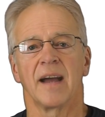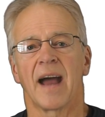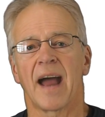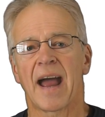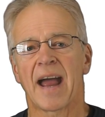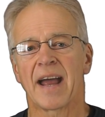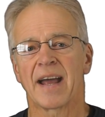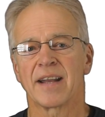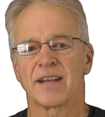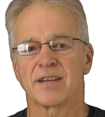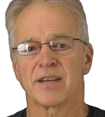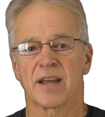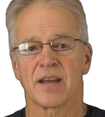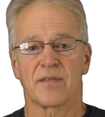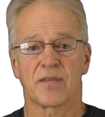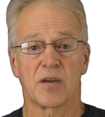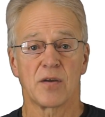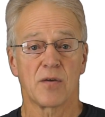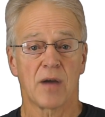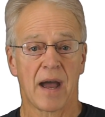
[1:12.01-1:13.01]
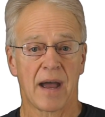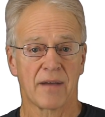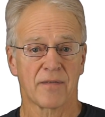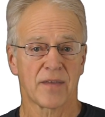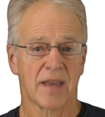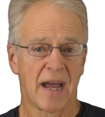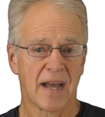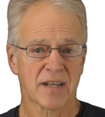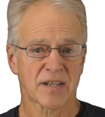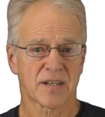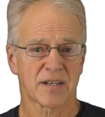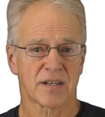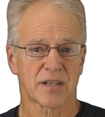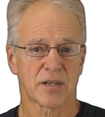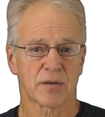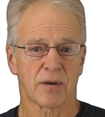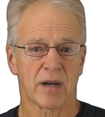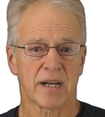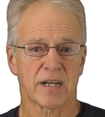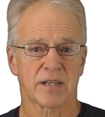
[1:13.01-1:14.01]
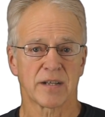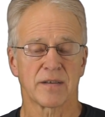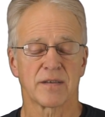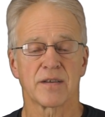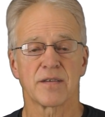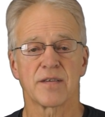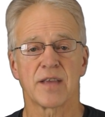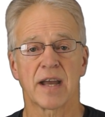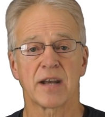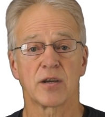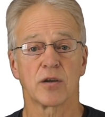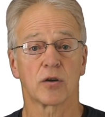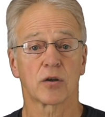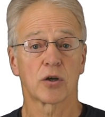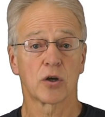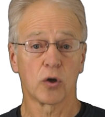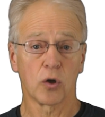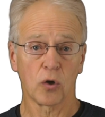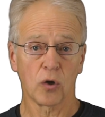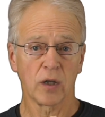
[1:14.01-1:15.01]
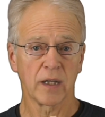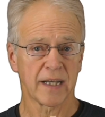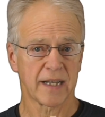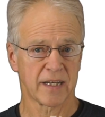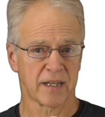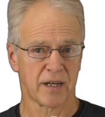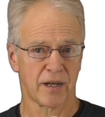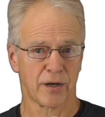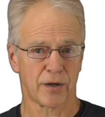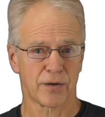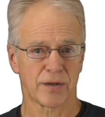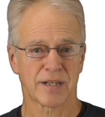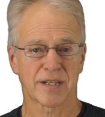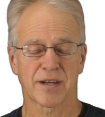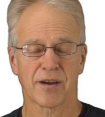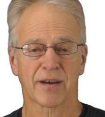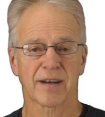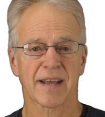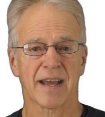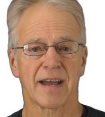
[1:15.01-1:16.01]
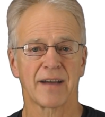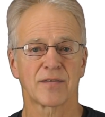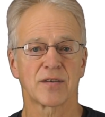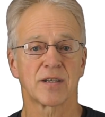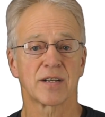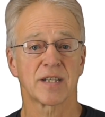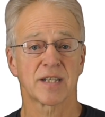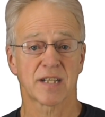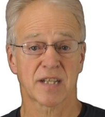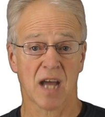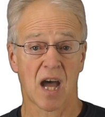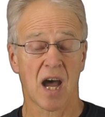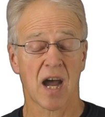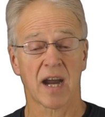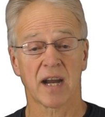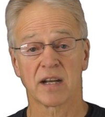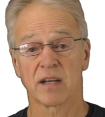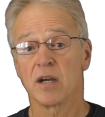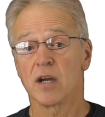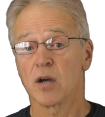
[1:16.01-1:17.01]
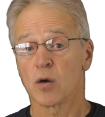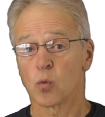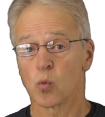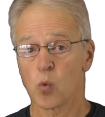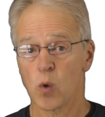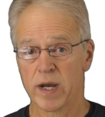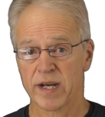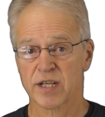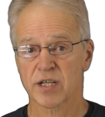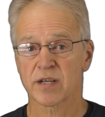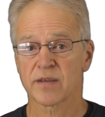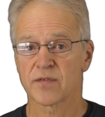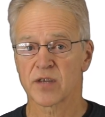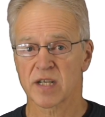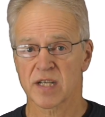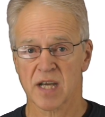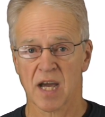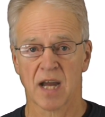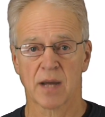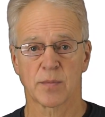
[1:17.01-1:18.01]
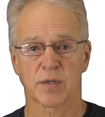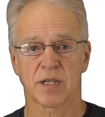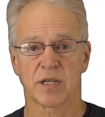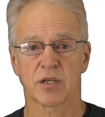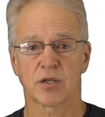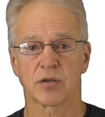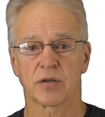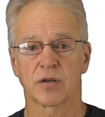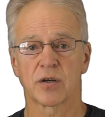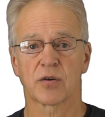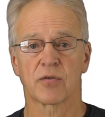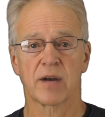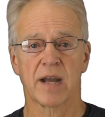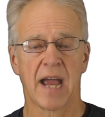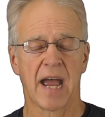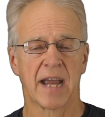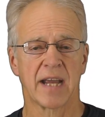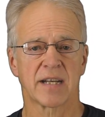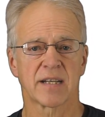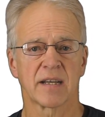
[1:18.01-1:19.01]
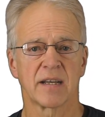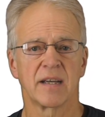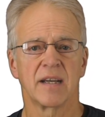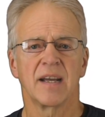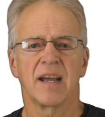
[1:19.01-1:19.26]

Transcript: And if you have that situation, then your calling code is going to have to decide which of the types it should create.